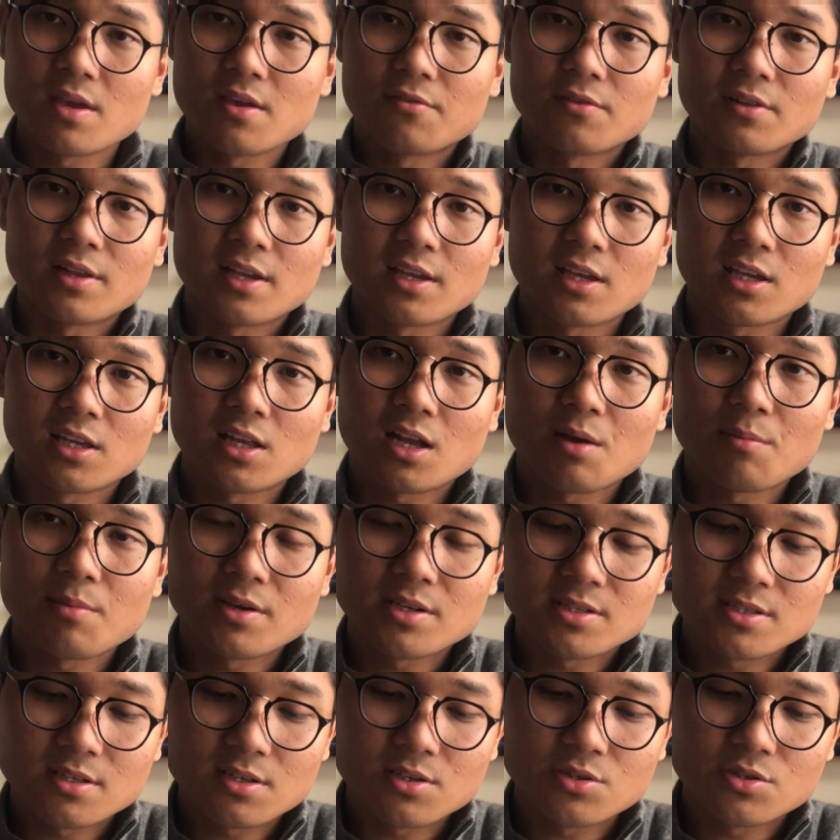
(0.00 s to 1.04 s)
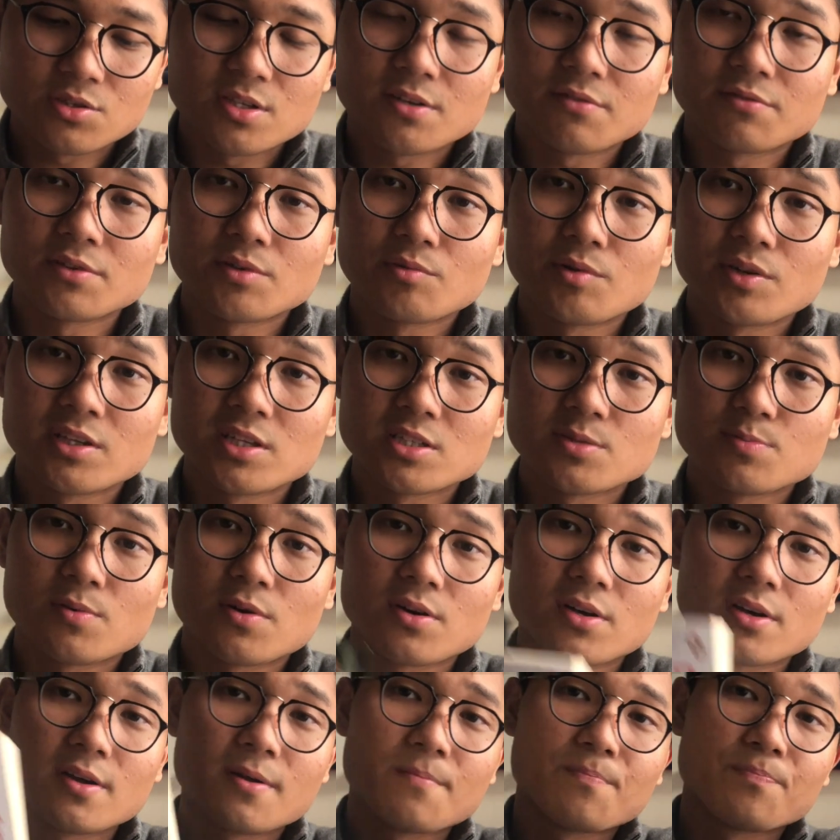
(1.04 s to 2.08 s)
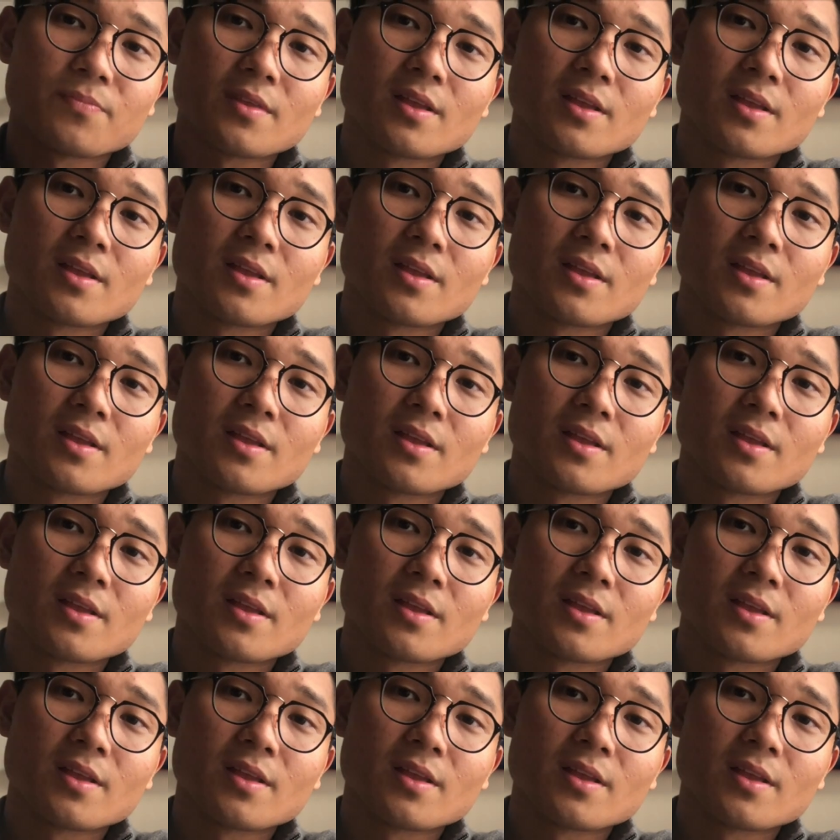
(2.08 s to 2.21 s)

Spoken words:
if you like economics, then you should definitely read this book.